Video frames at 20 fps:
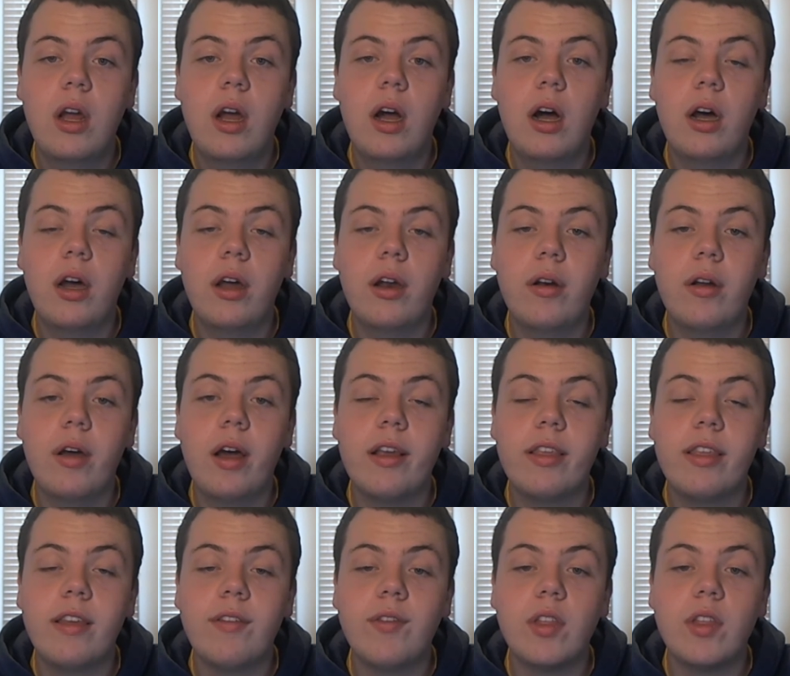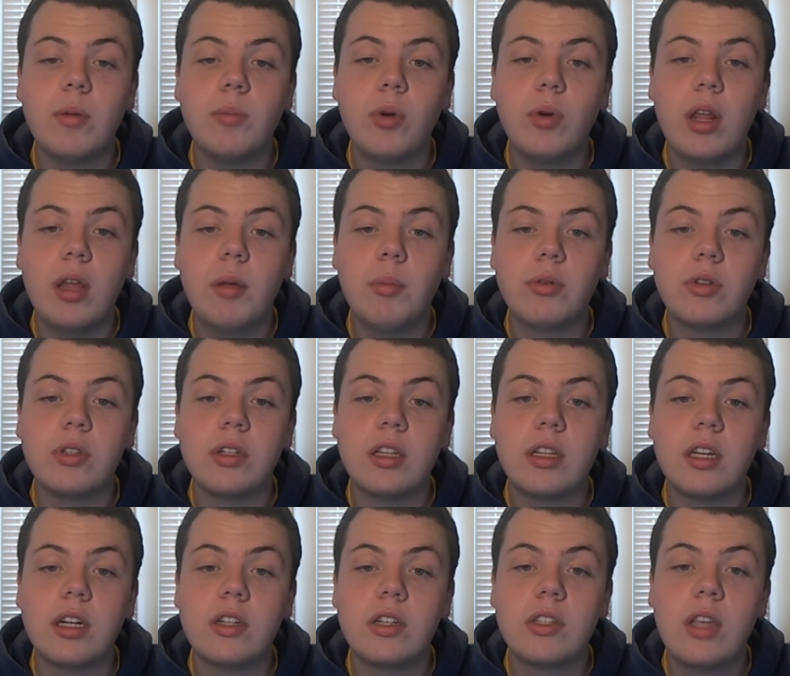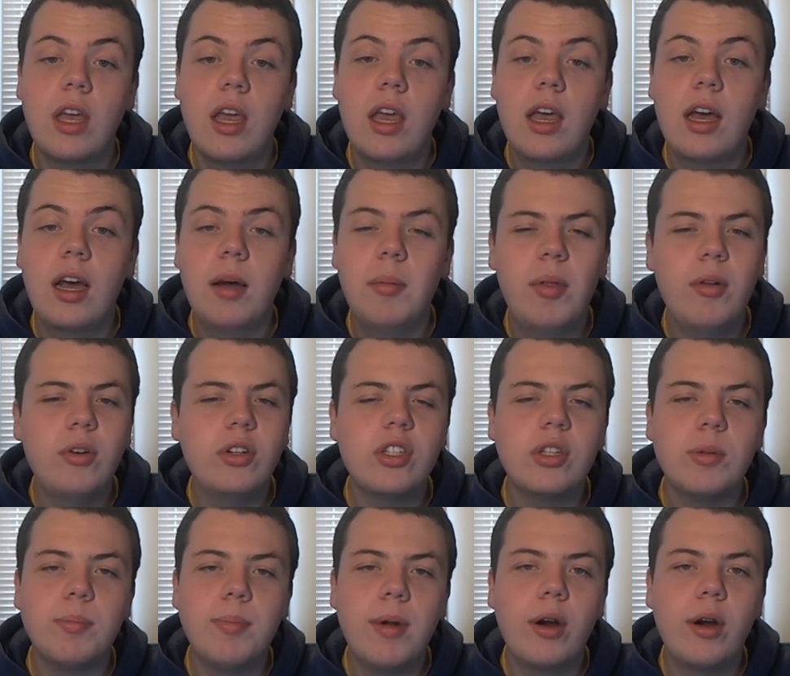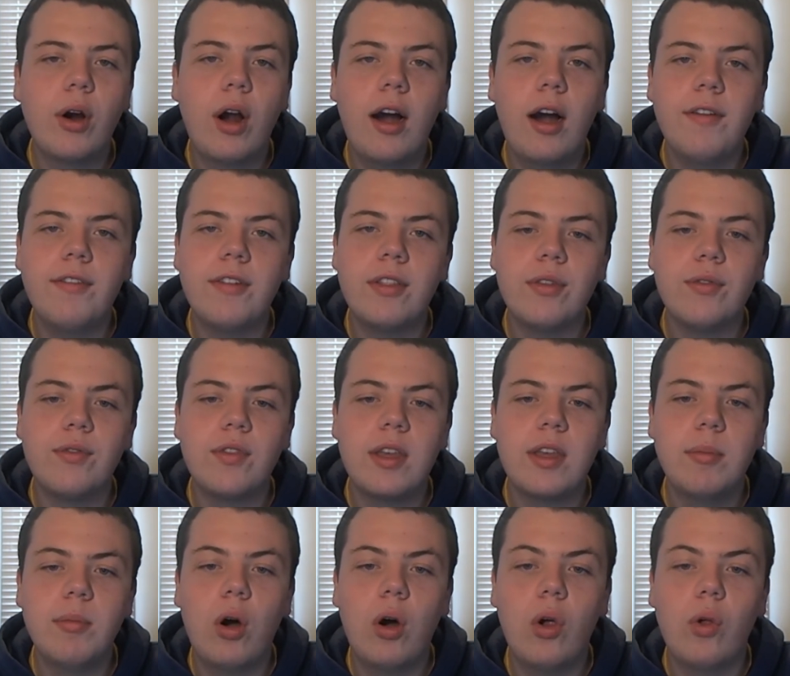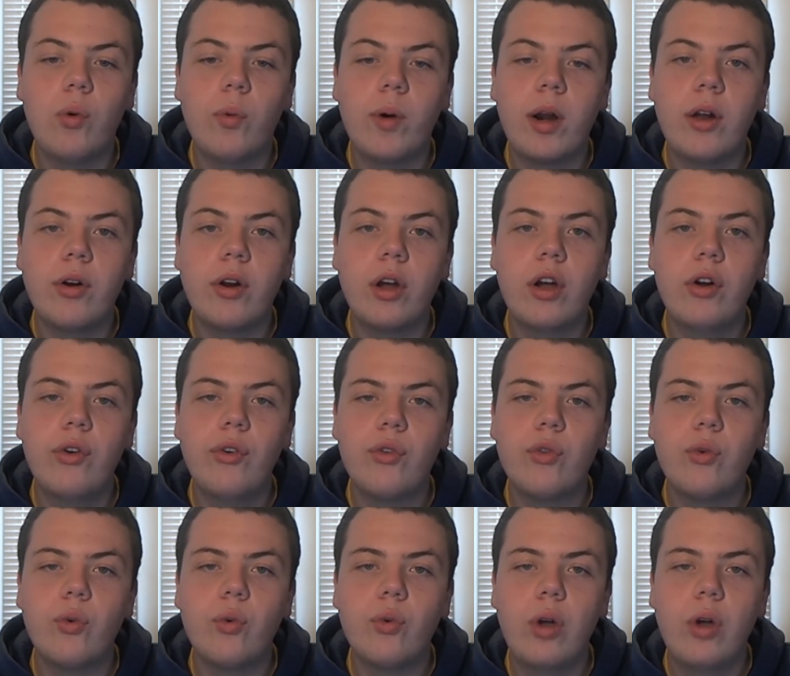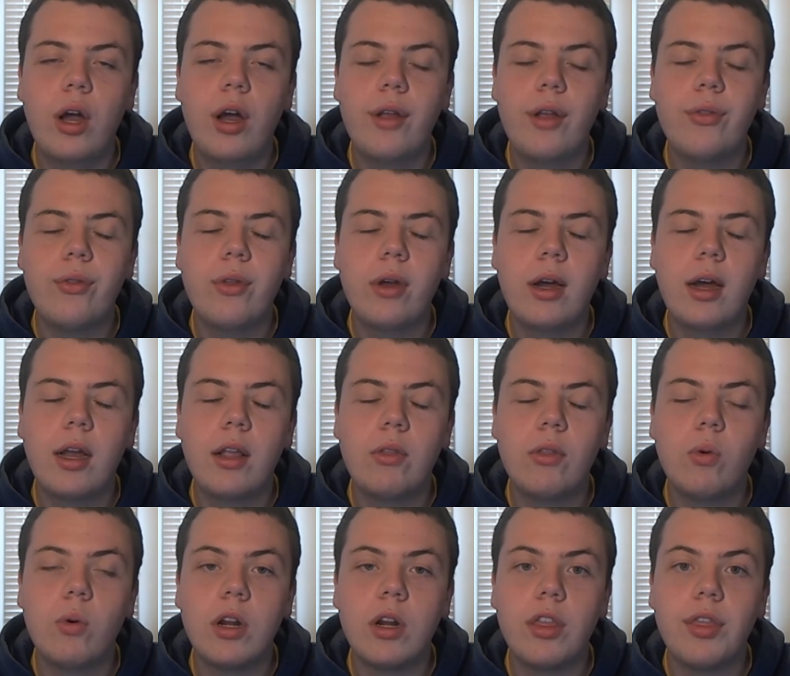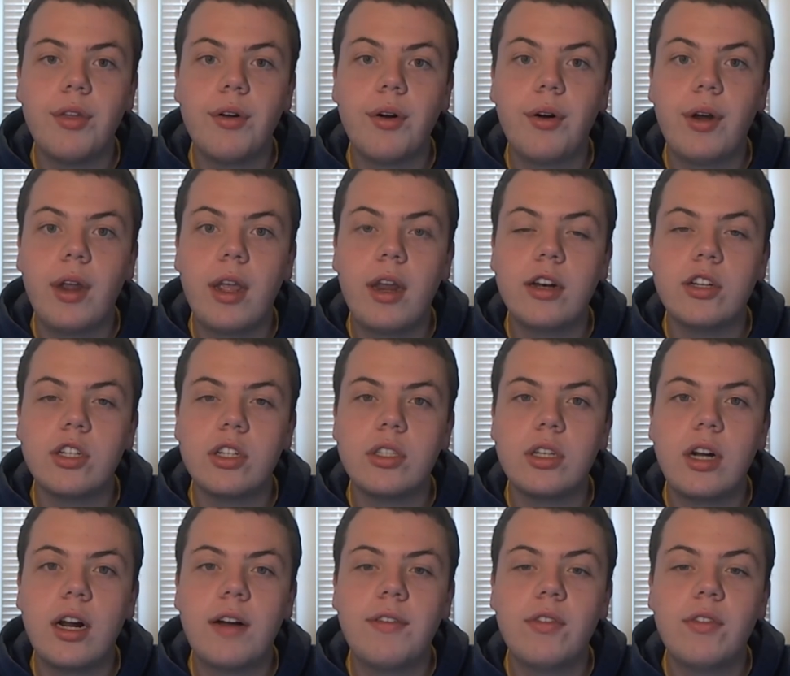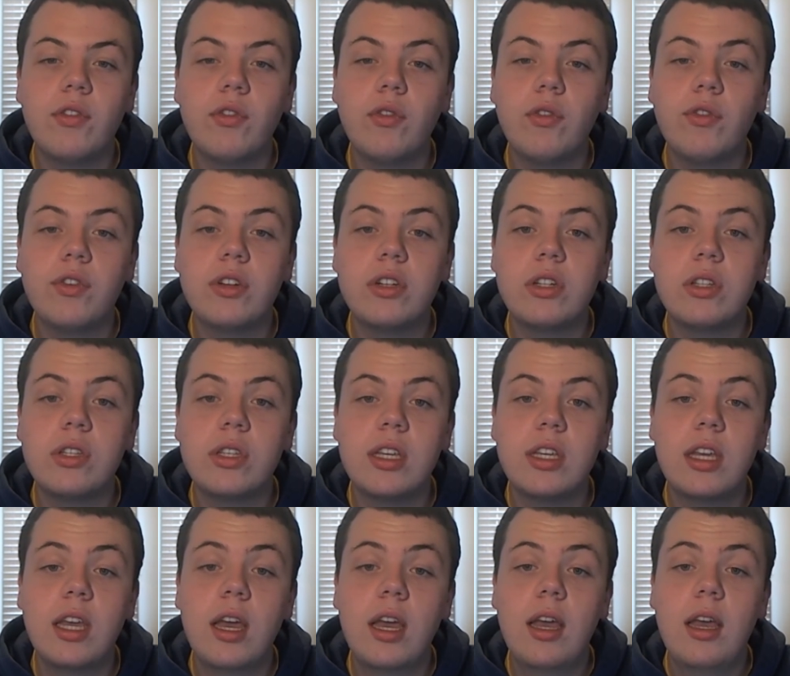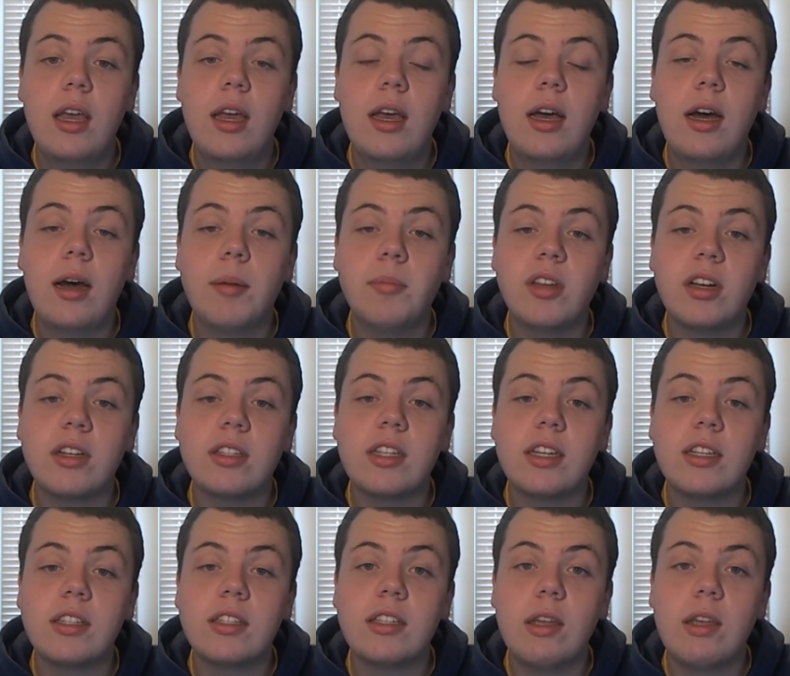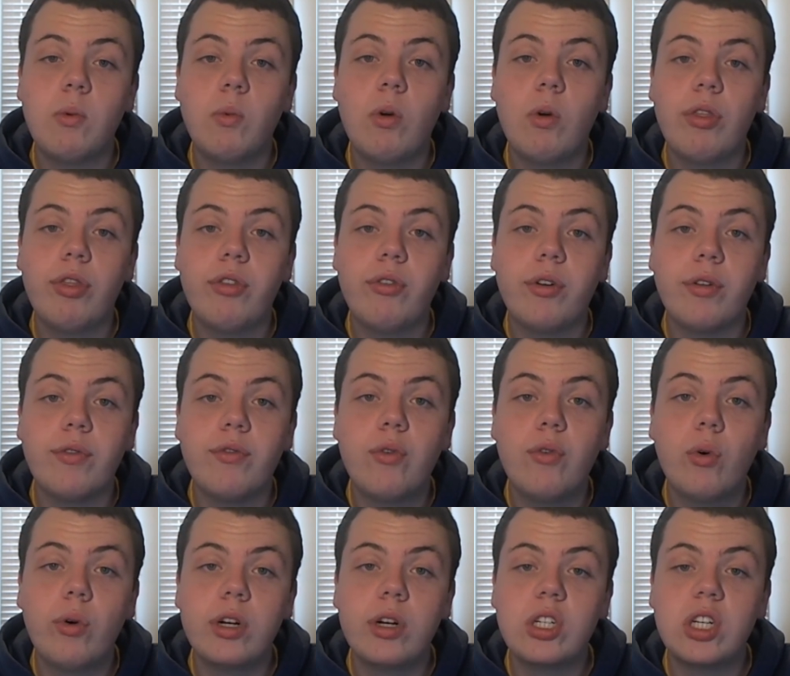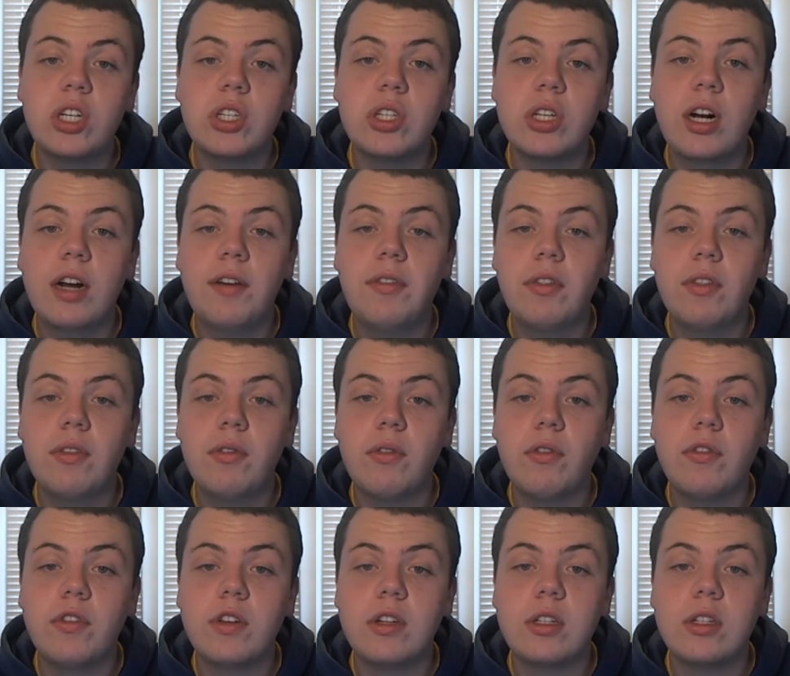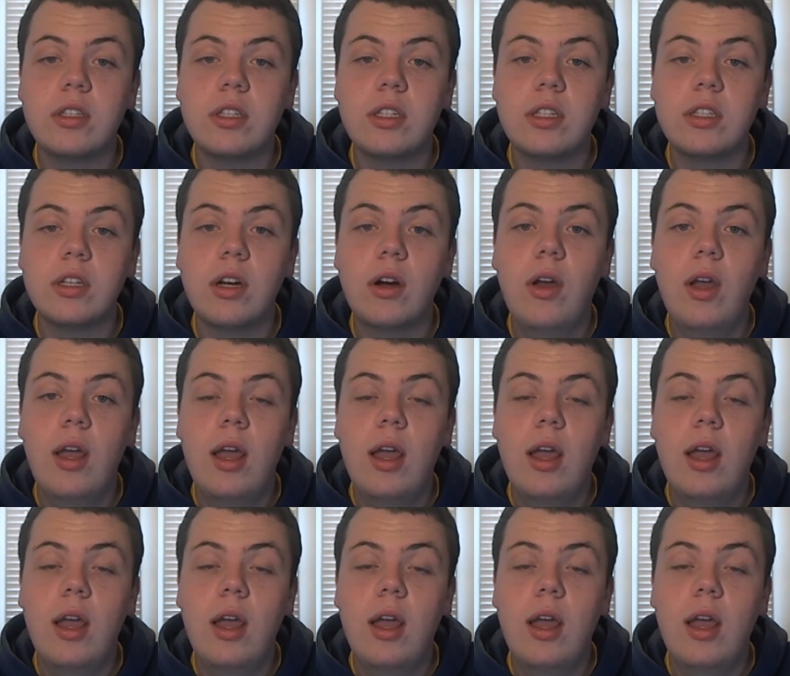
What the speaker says: on 17.8% of theirs. I mean, they're just a better offensive team all around, 123rd in adjusted offensive efficiency. Youngstown State 134 in adjusted offensive efficiency. So,